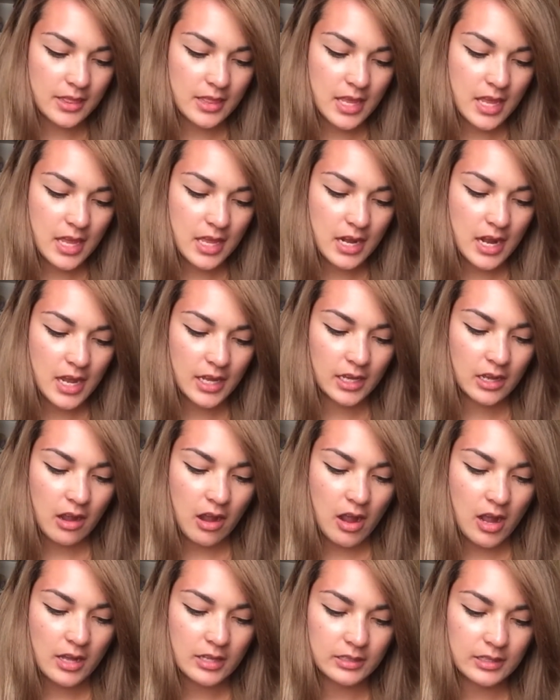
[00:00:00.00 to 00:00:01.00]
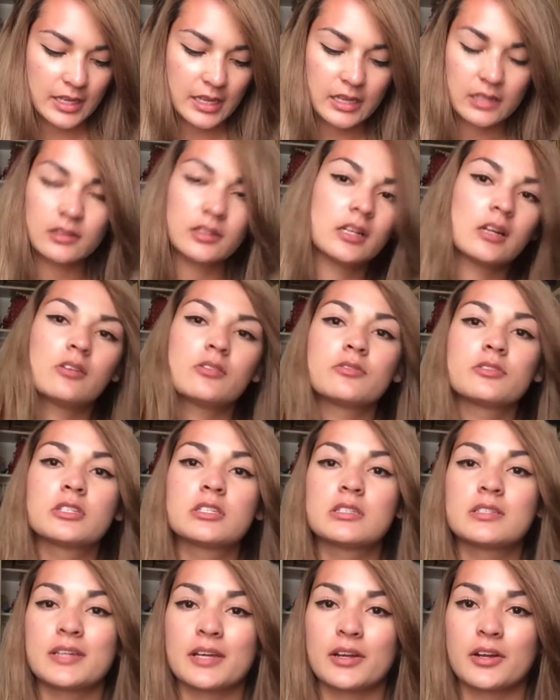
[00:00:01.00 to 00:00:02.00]
then I got like little
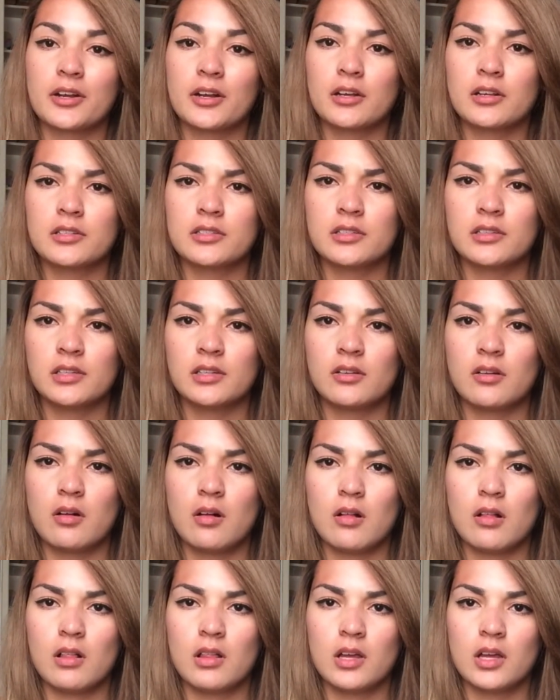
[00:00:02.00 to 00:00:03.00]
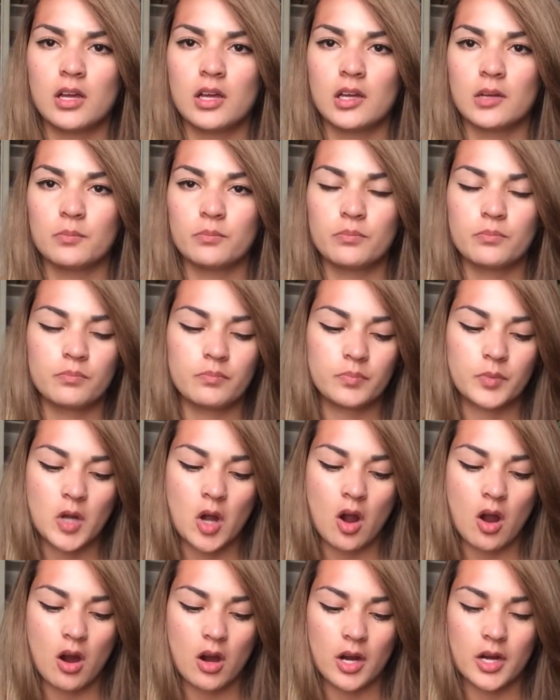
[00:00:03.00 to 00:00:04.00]
stickers, little
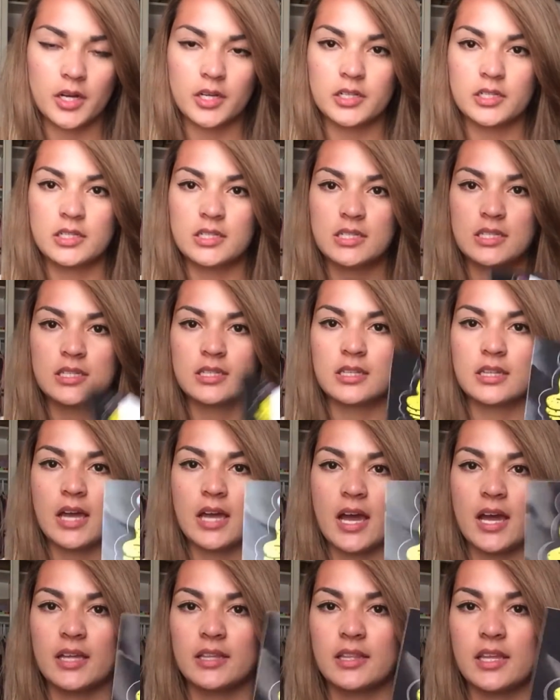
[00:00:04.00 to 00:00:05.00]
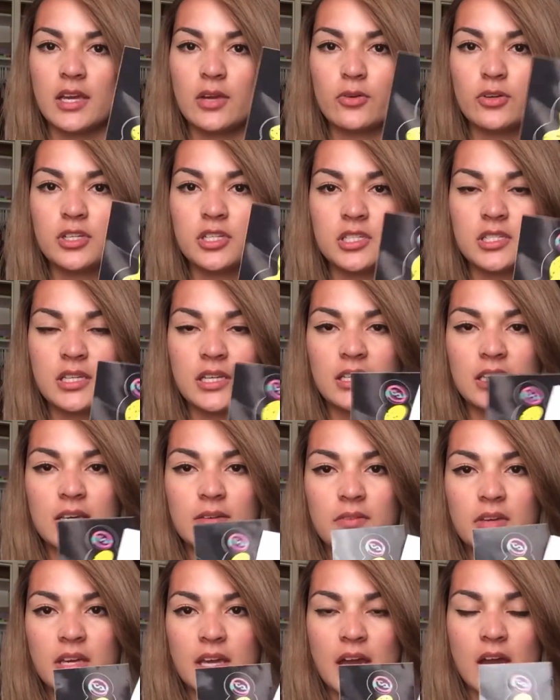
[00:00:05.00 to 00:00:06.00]
cards that they were just like
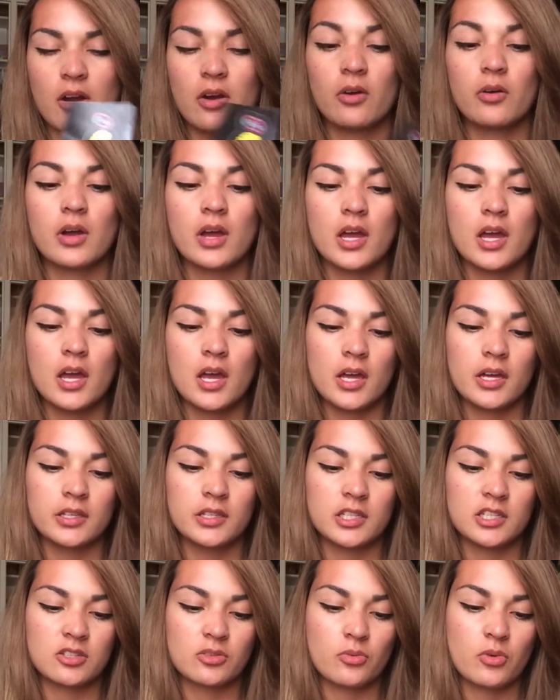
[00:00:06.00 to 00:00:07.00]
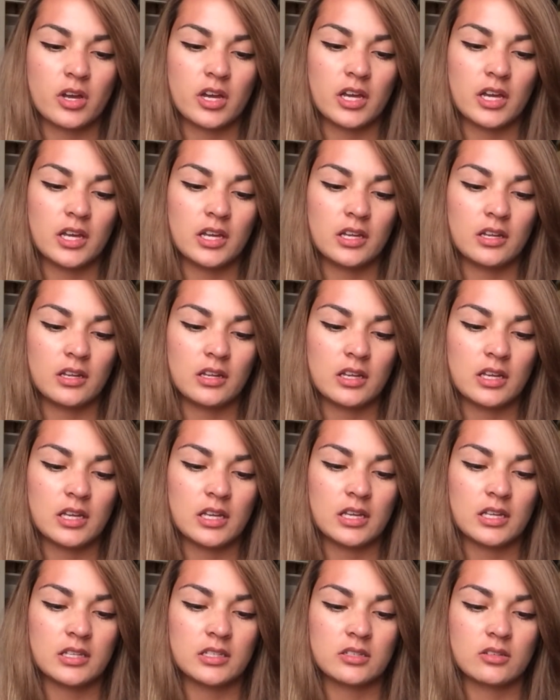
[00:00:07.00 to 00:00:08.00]
giving out. This one
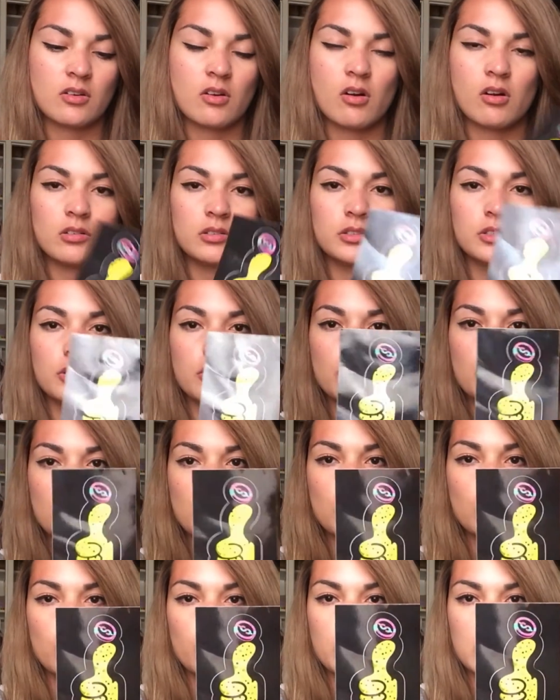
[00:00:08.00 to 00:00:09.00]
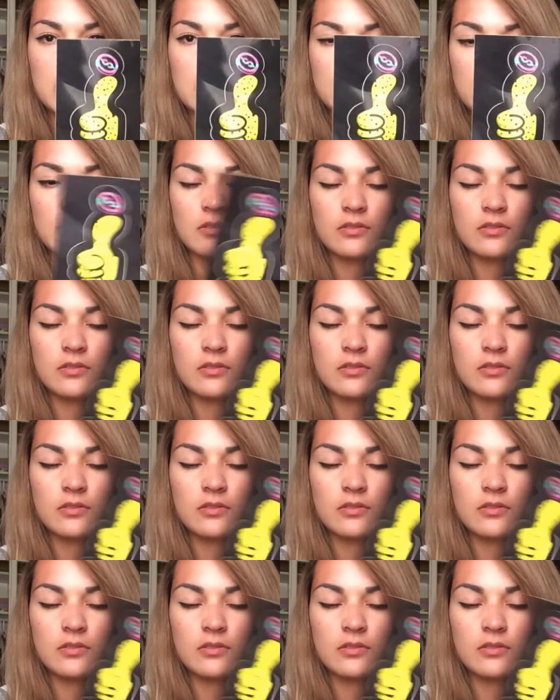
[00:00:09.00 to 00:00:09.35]
is called New Beat